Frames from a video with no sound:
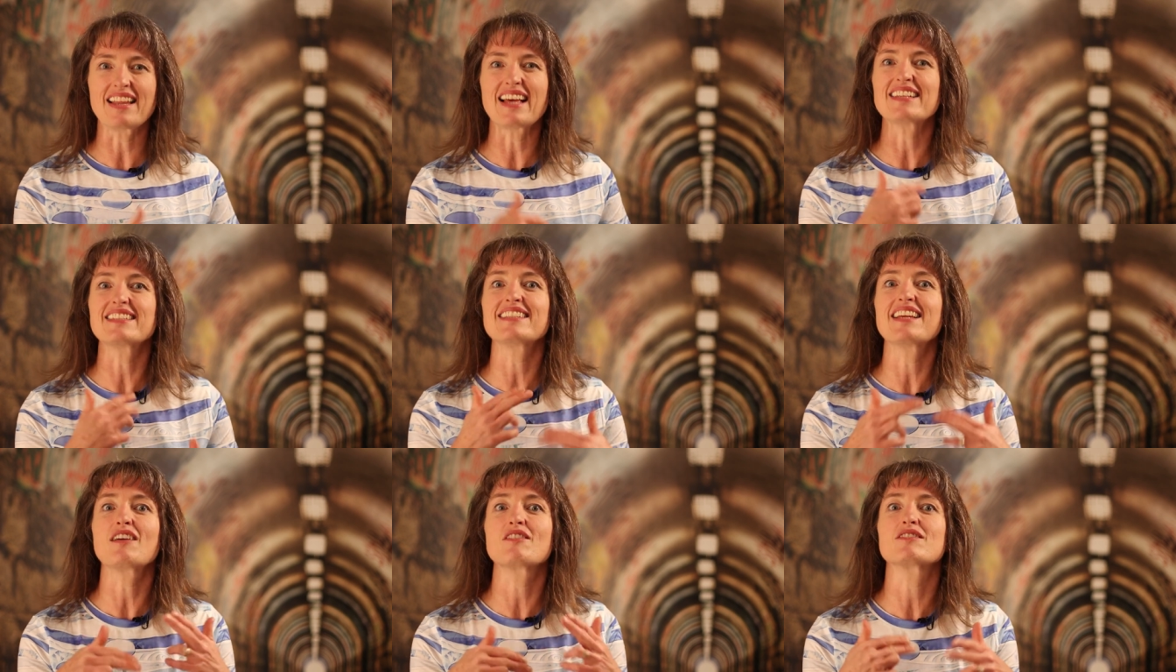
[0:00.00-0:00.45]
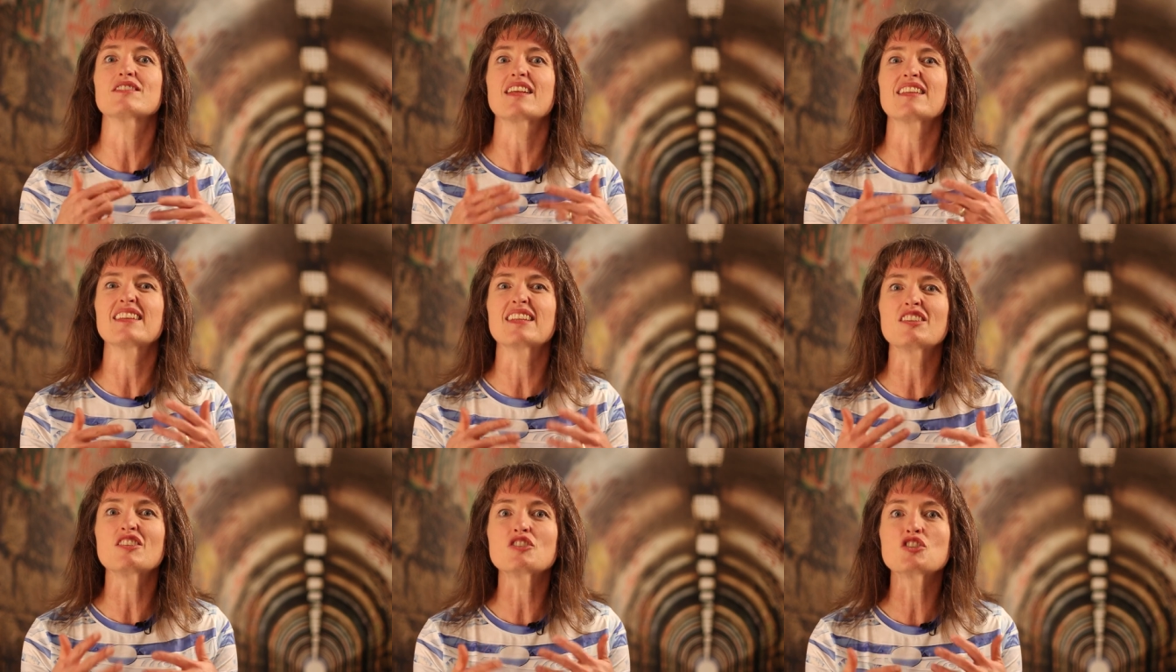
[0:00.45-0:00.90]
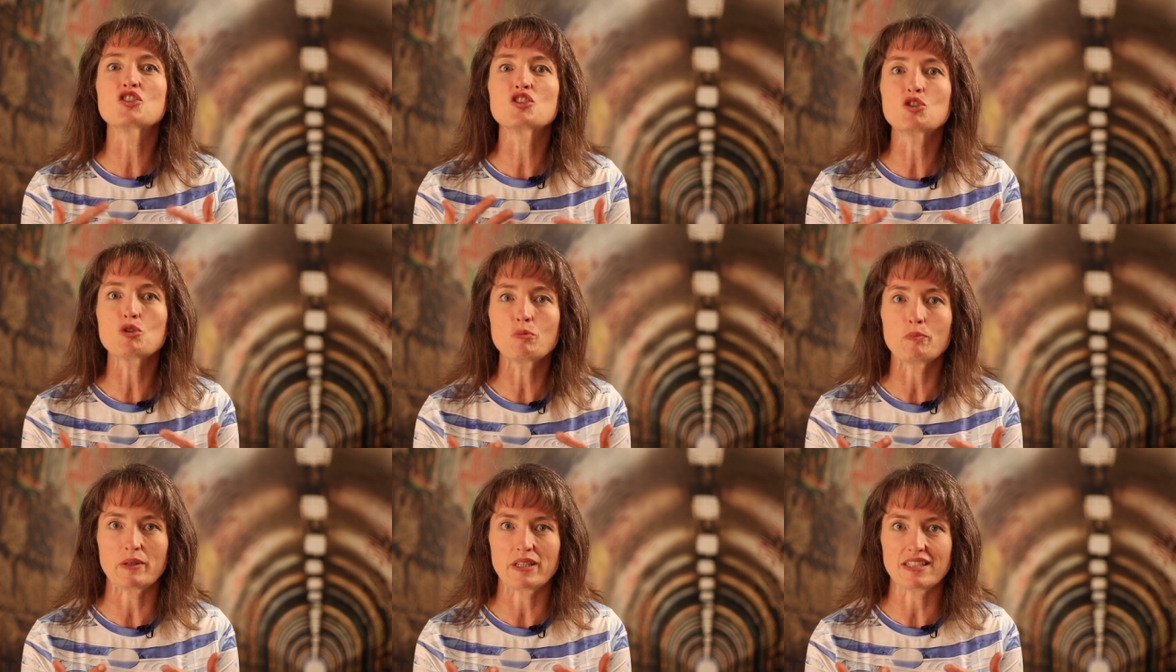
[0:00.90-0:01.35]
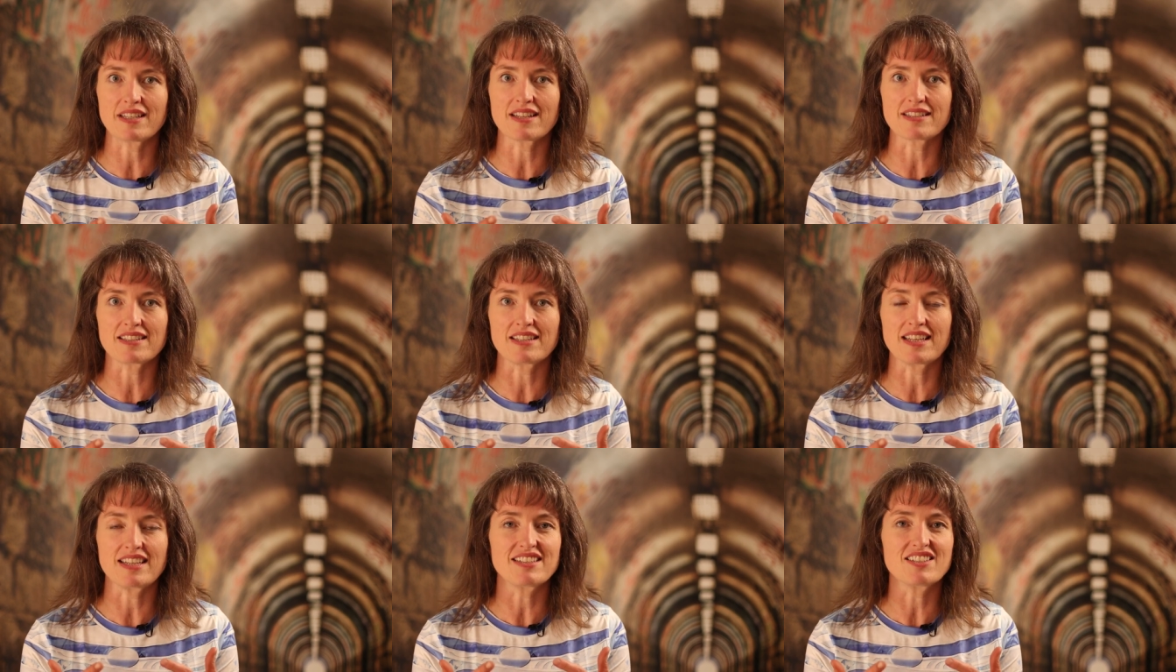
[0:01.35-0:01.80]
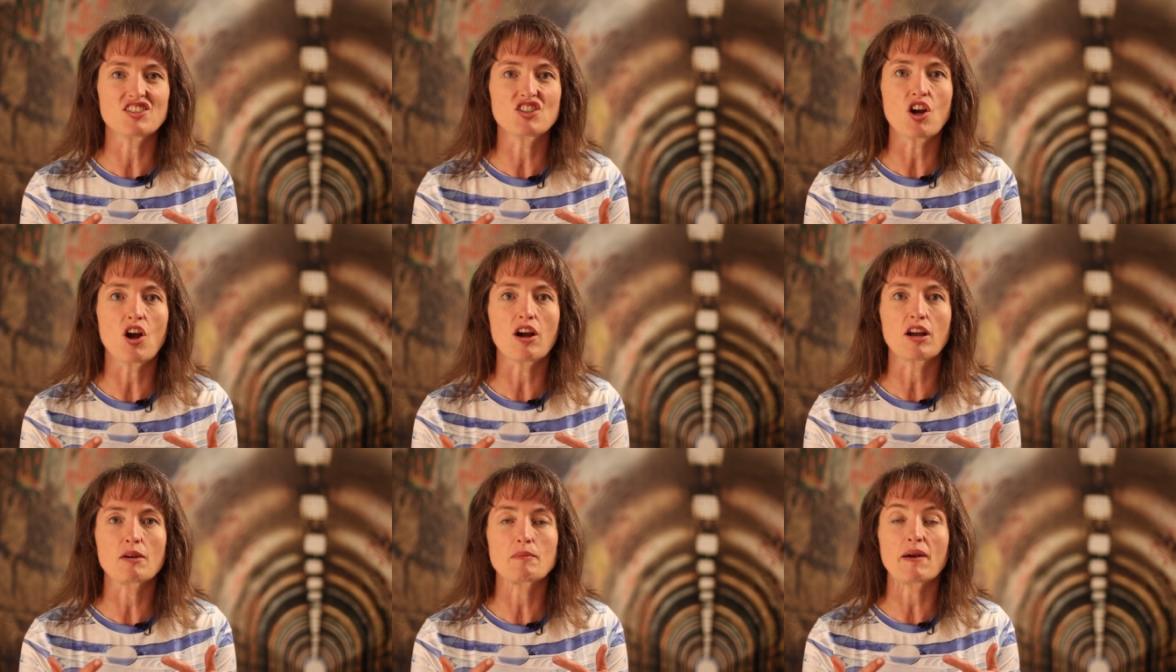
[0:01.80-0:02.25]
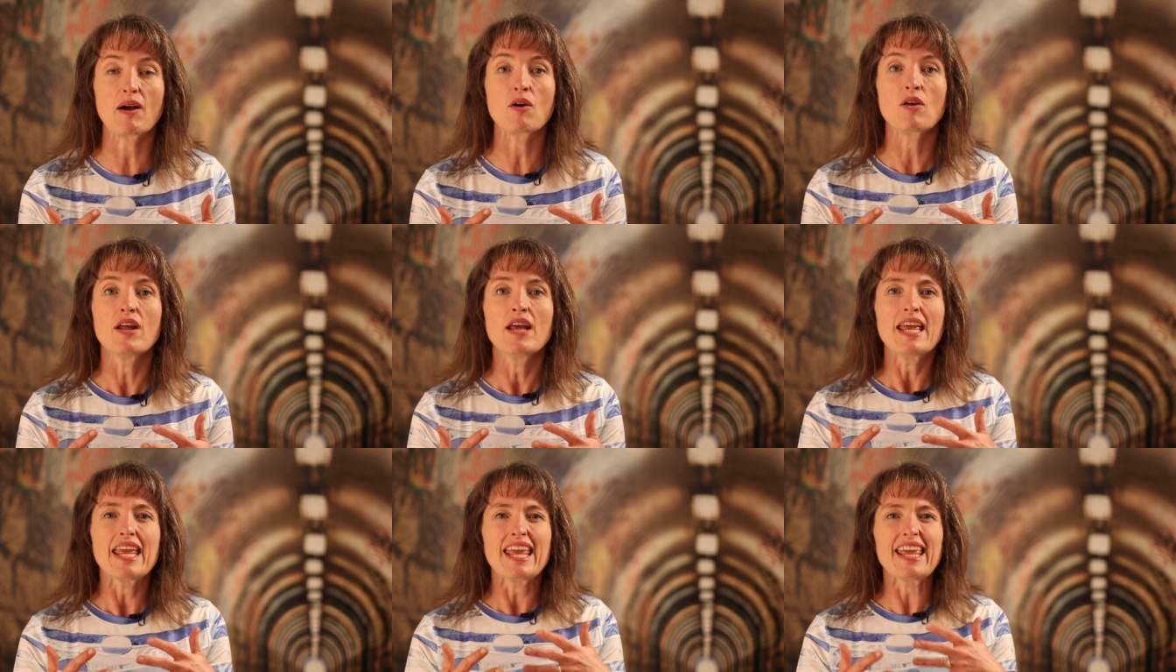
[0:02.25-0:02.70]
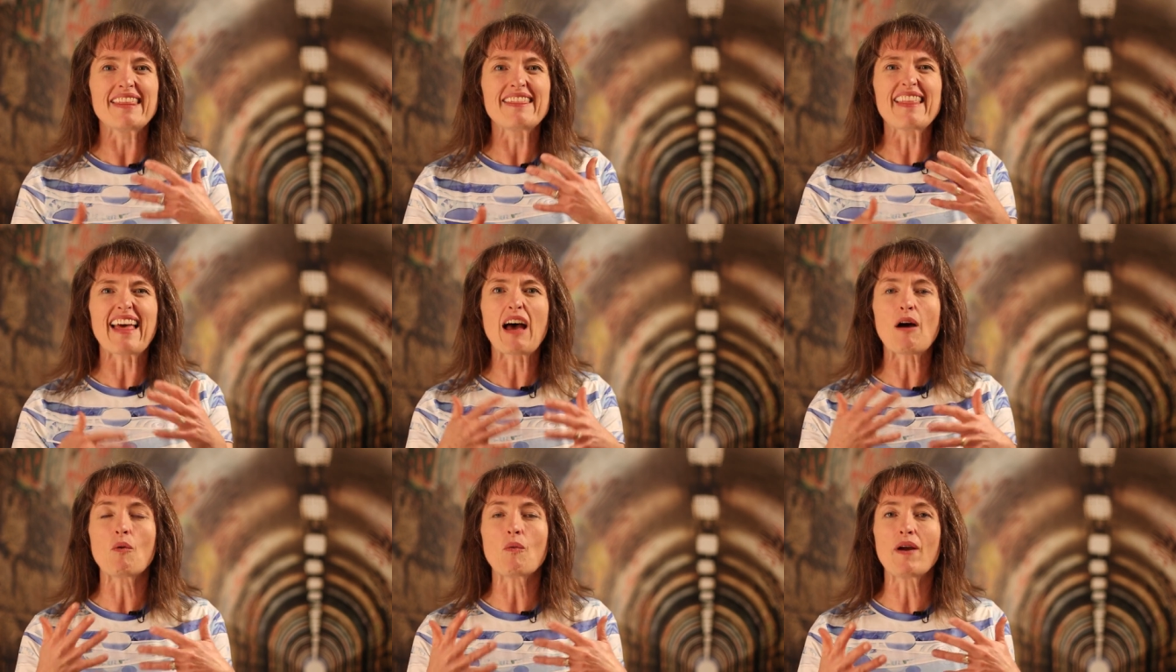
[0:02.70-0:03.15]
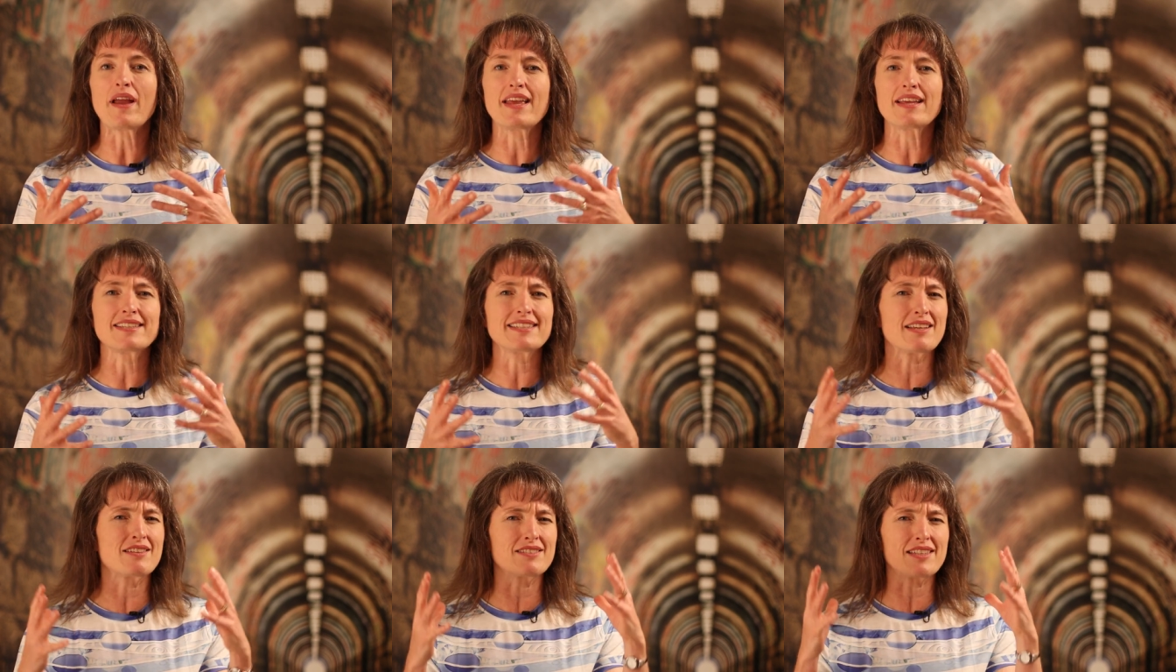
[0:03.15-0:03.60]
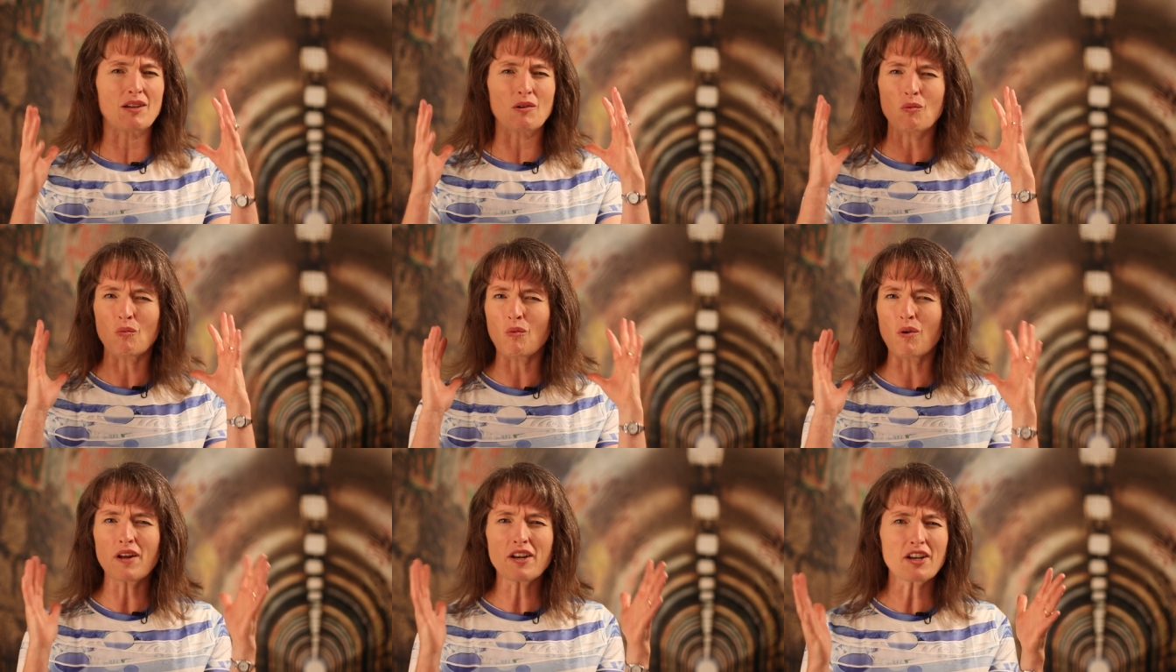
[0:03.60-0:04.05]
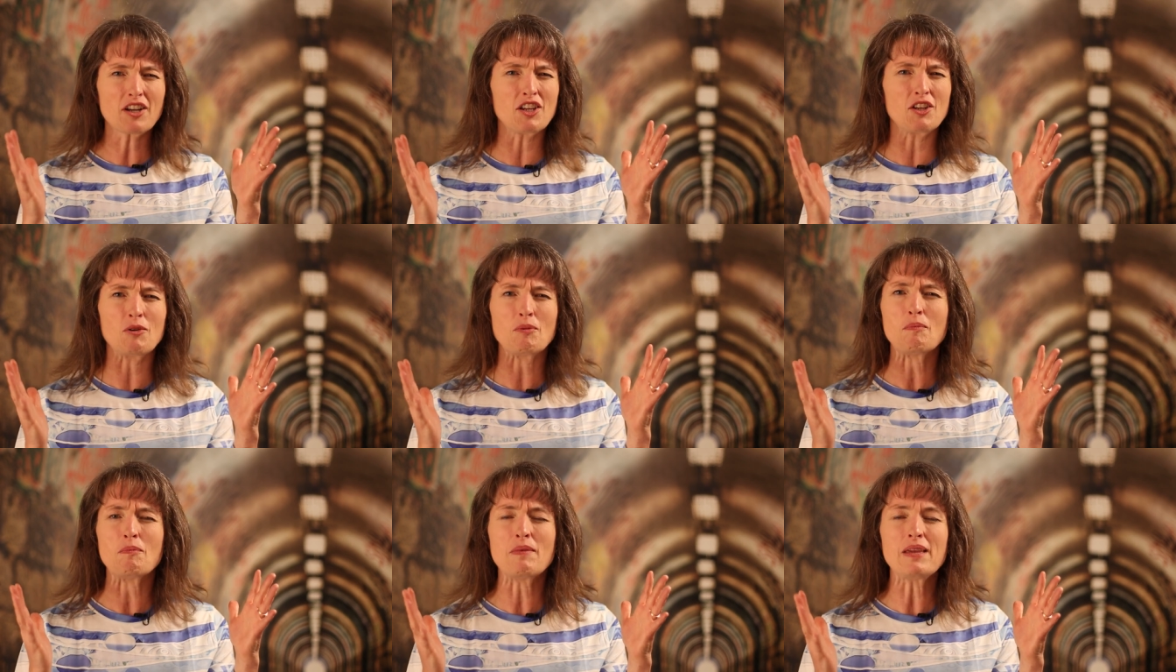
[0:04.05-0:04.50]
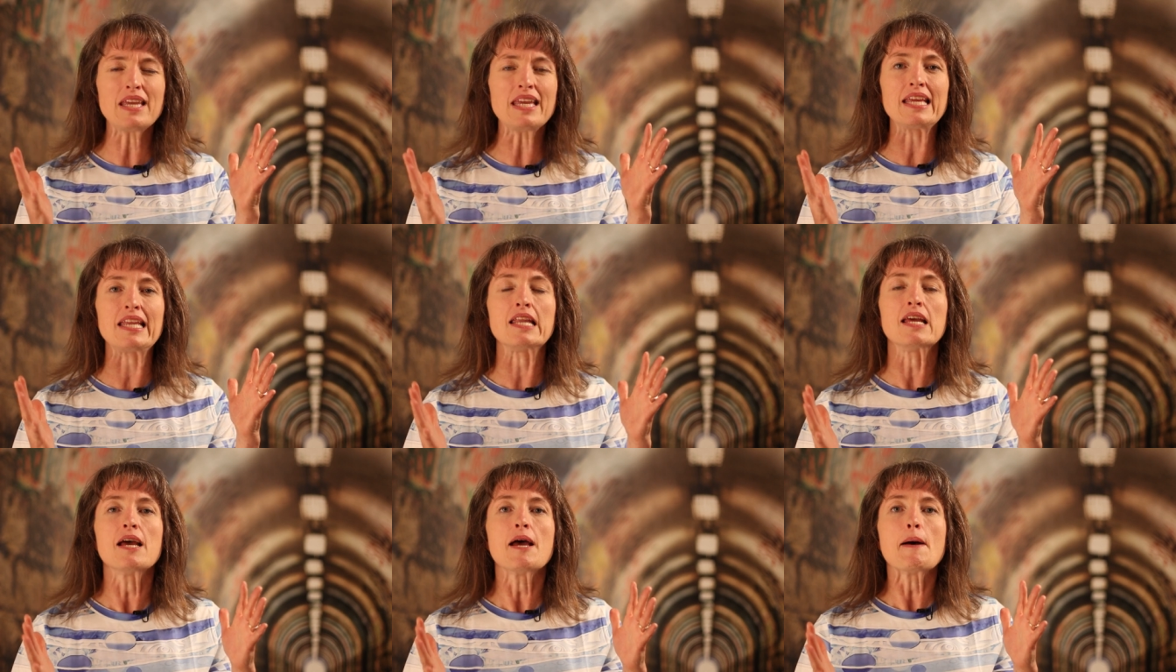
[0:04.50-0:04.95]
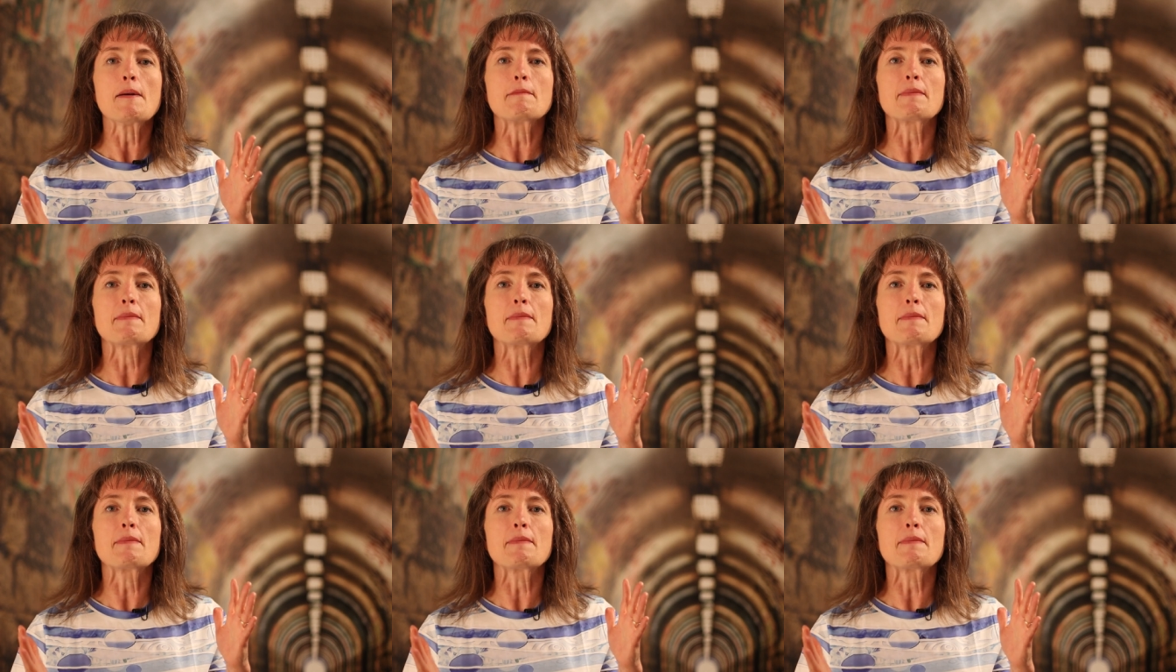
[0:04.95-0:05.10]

That sounds a little soupy, doesn't it, to talk about in that way. It sounds like, what do you mean?